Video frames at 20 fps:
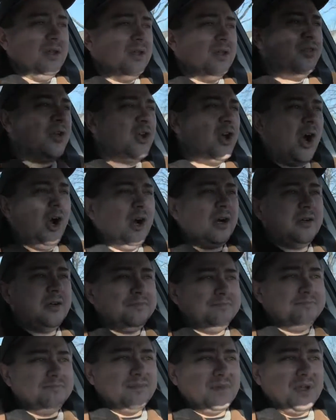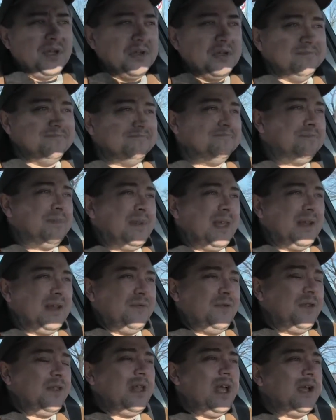The car,
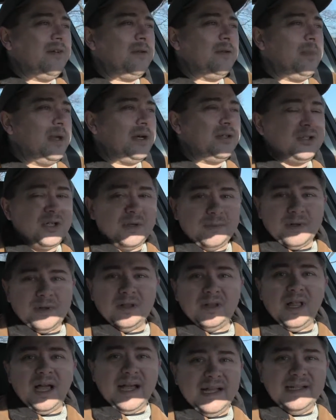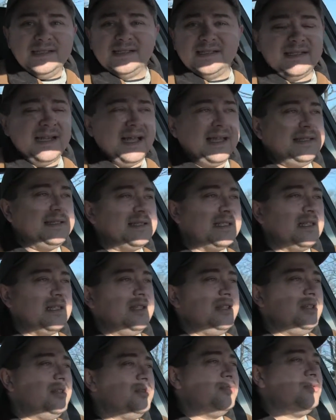for the lack of a better term, glides
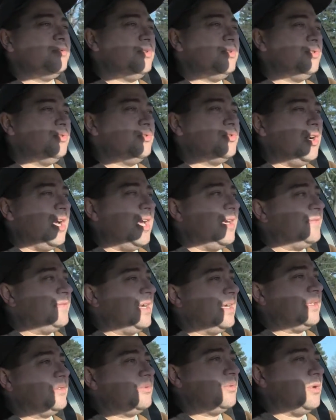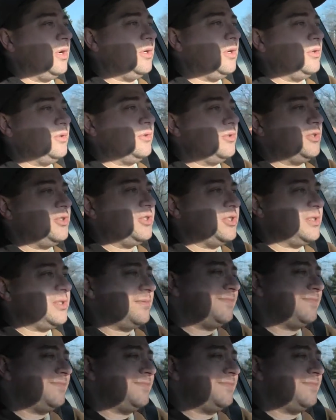nicely. You drive down the road, or just